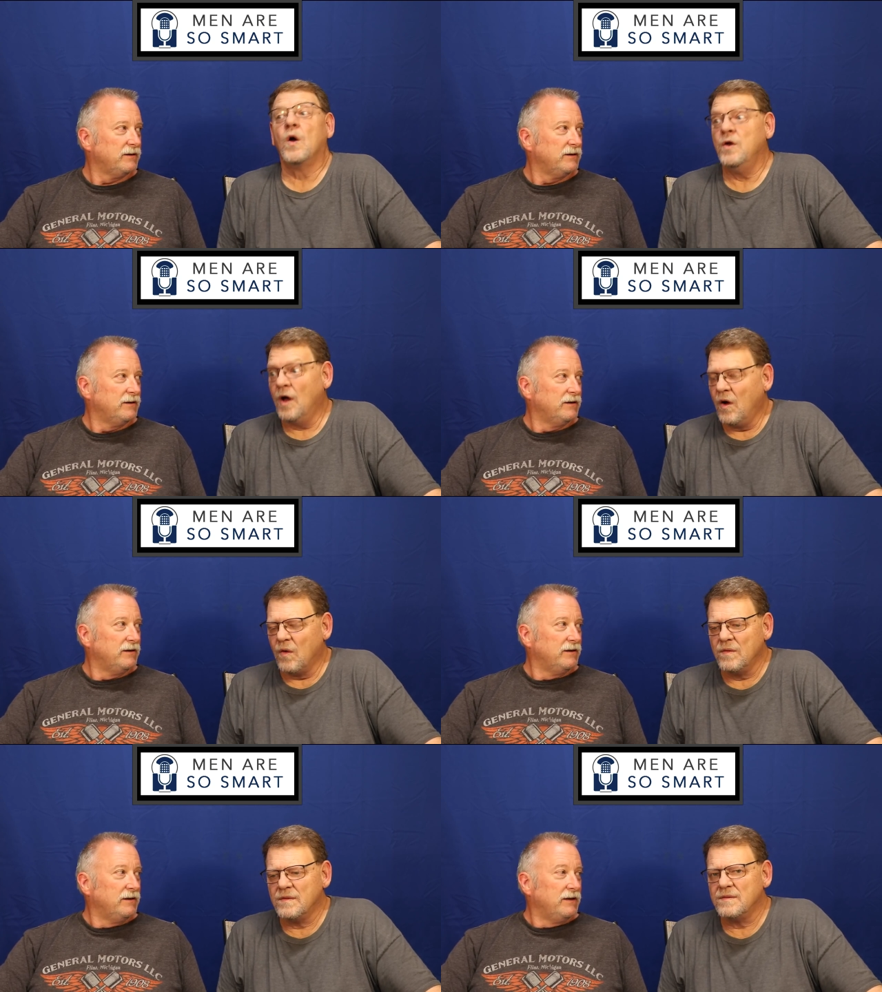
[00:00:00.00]

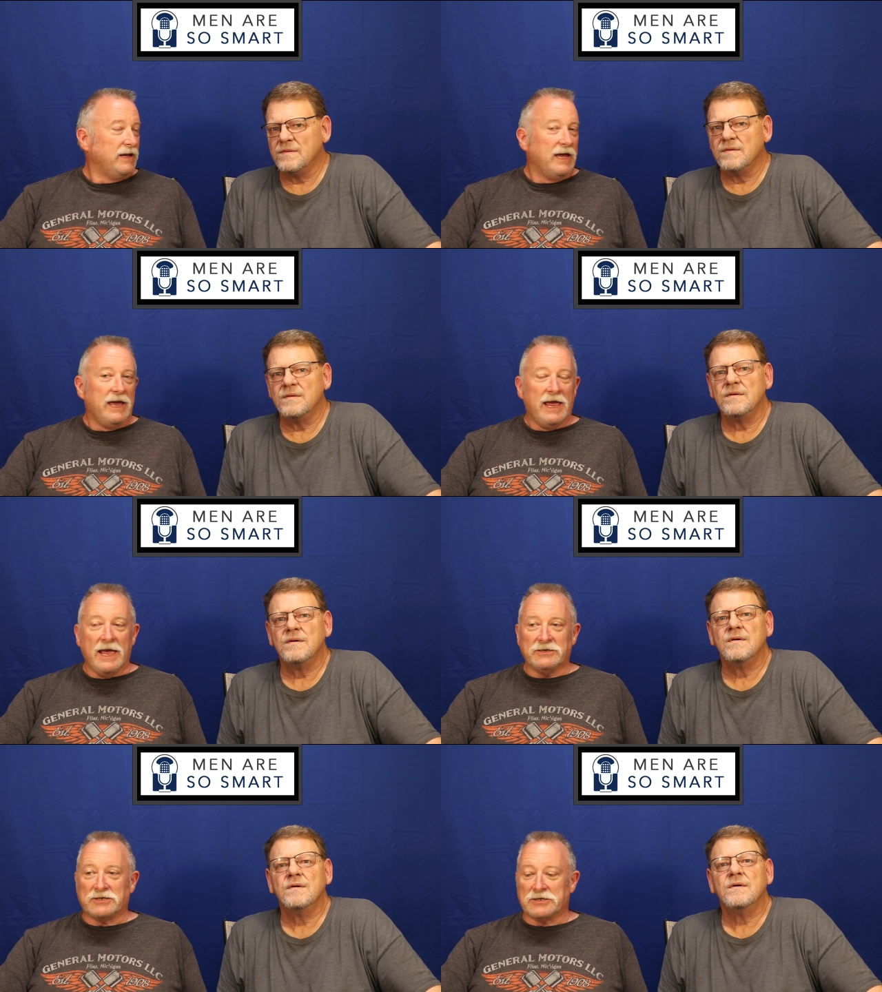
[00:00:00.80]
Speaker 1: No.
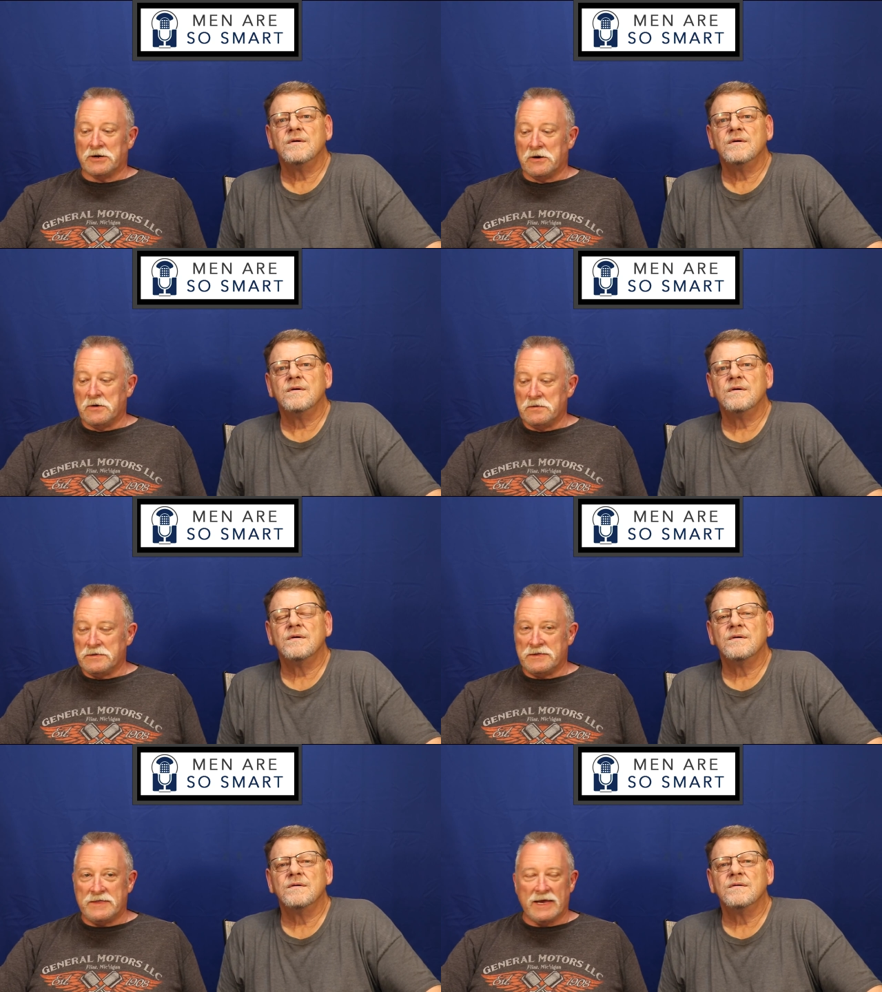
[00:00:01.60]
And so,
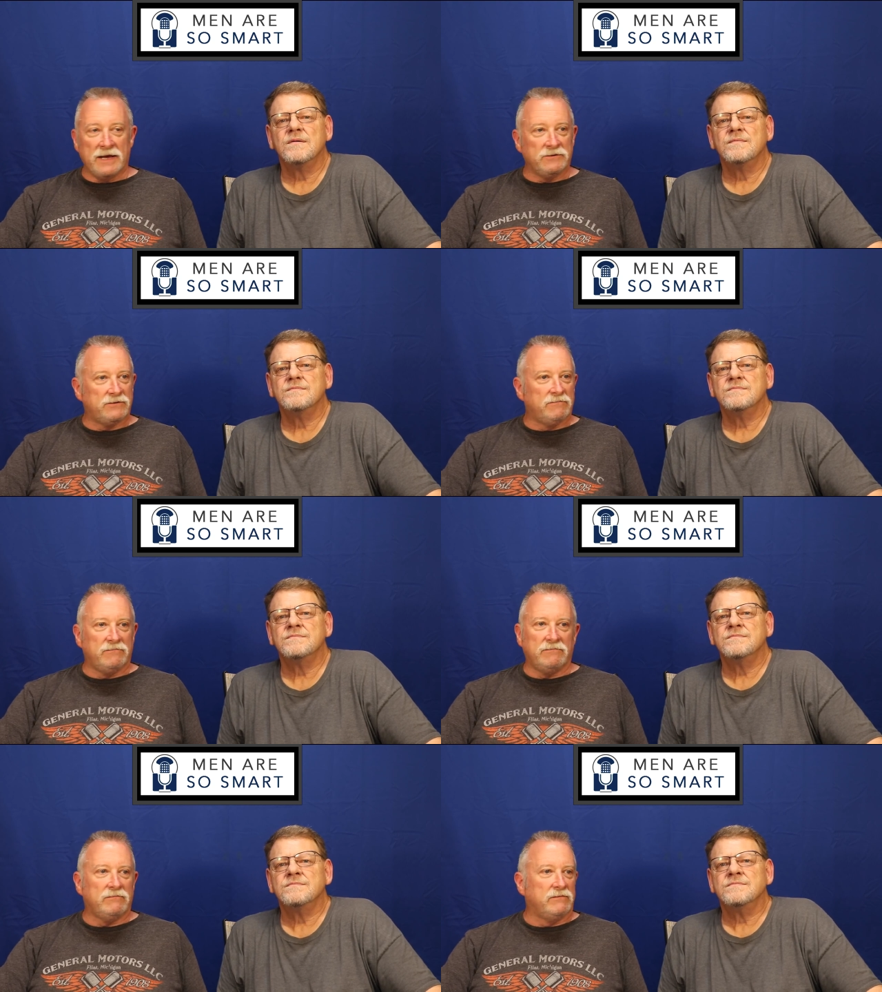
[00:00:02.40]
and
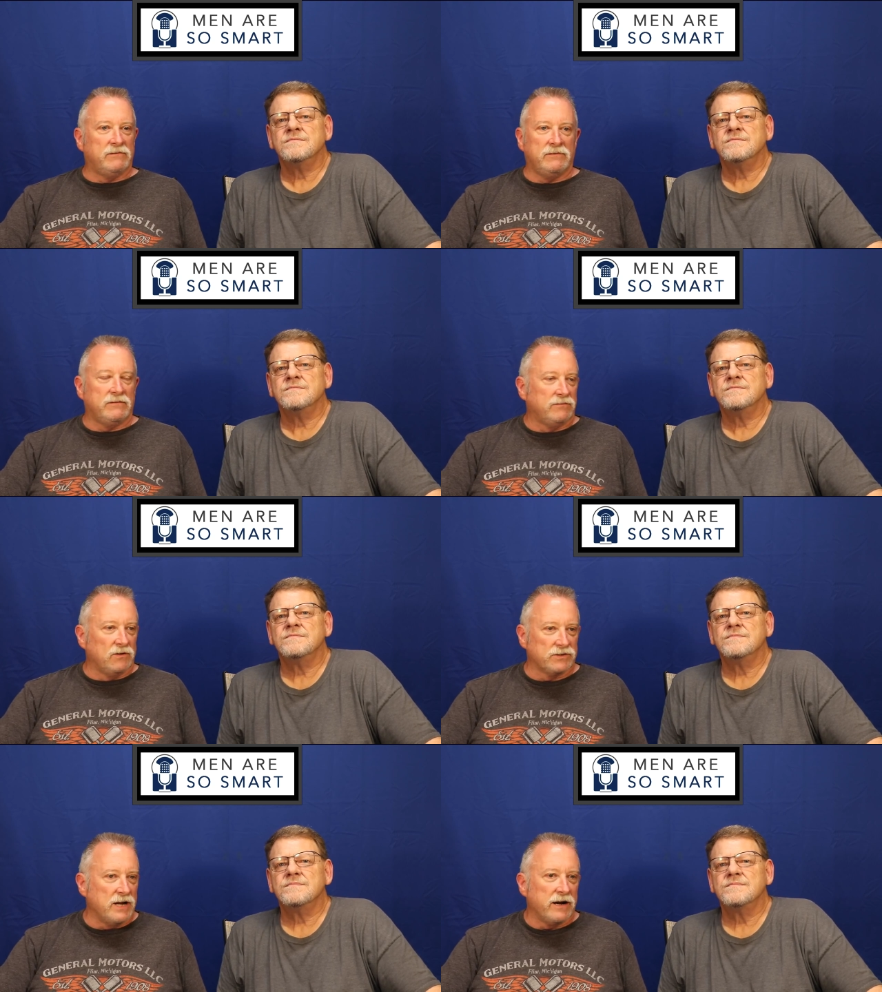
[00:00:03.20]

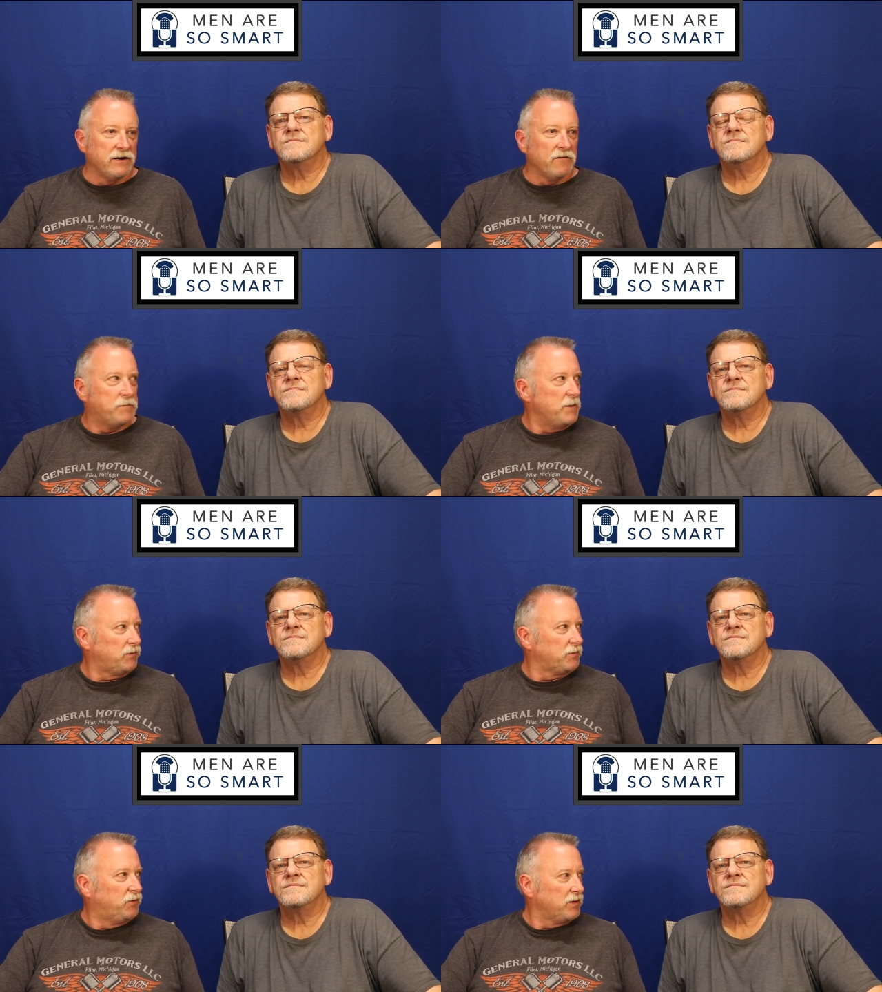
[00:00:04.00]
there's not enough
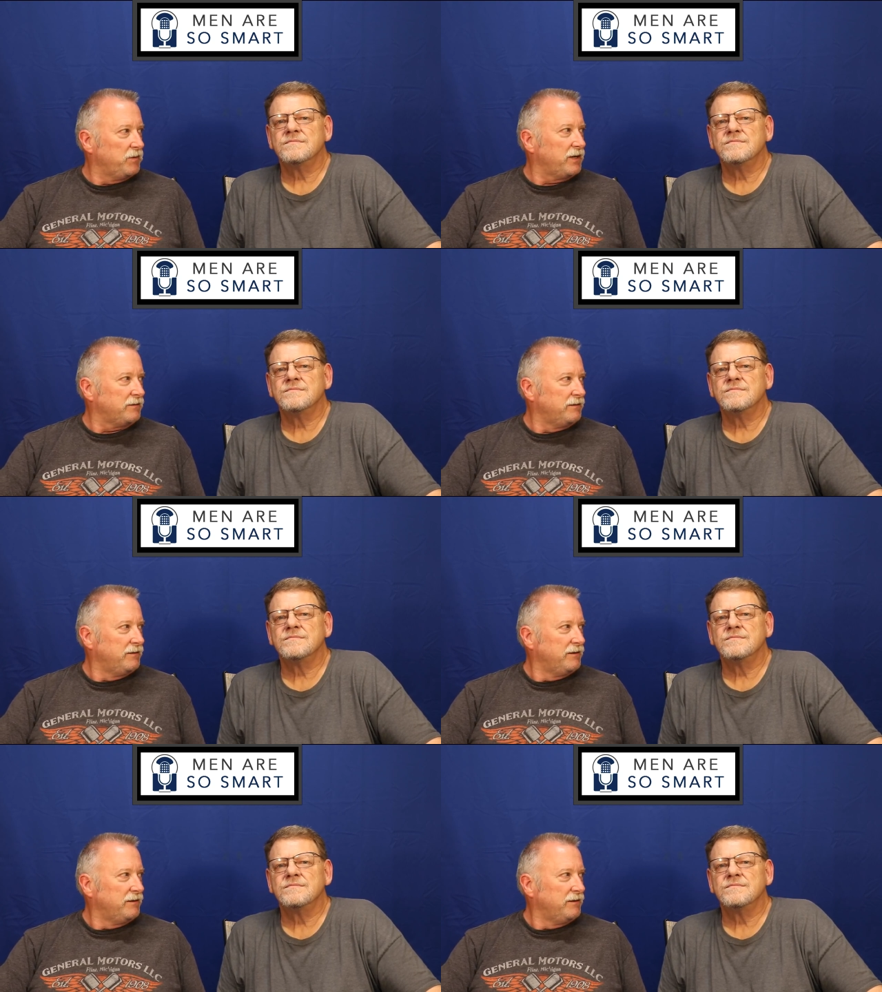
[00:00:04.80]
people to put them in.